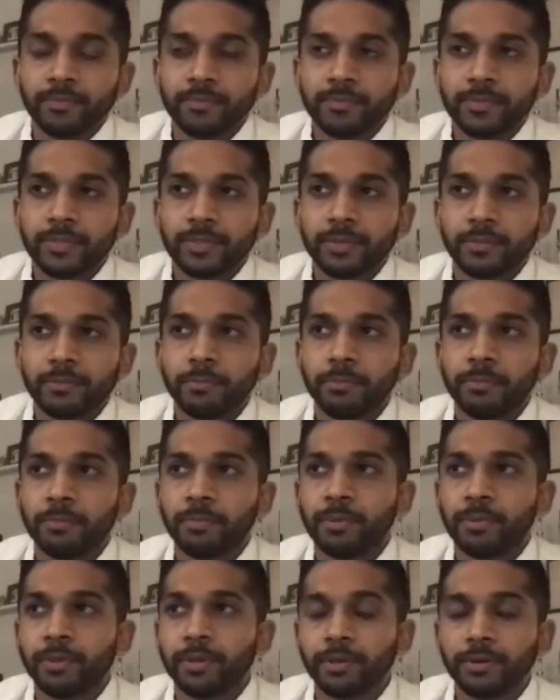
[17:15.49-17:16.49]
some
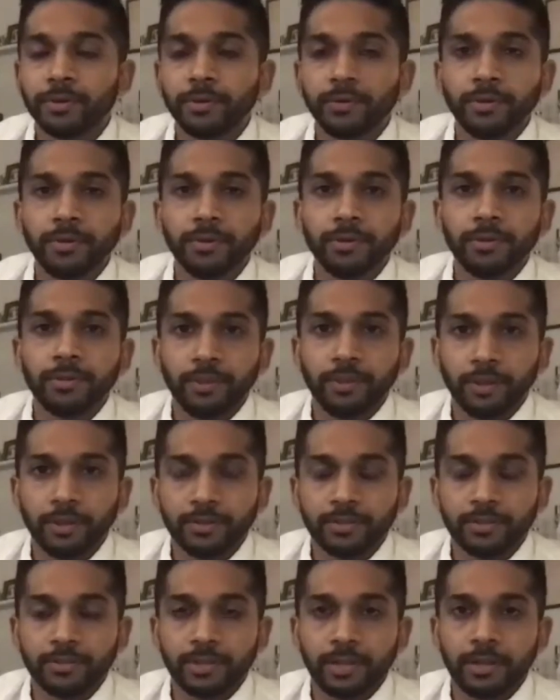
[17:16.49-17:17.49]
political
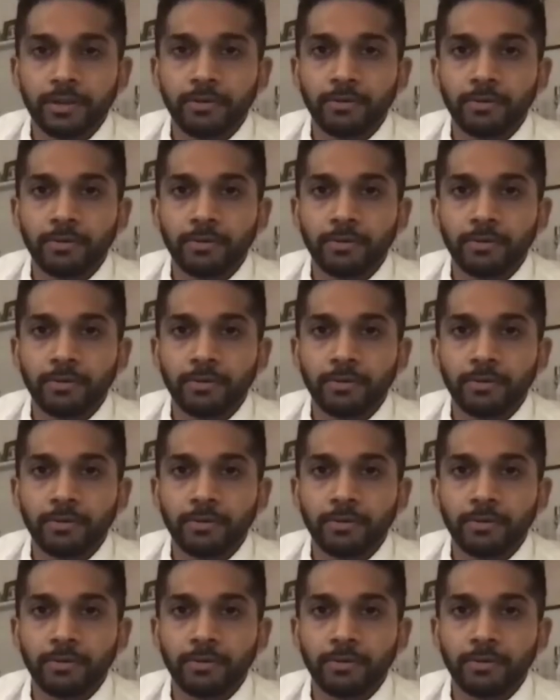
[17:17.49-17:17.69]
things that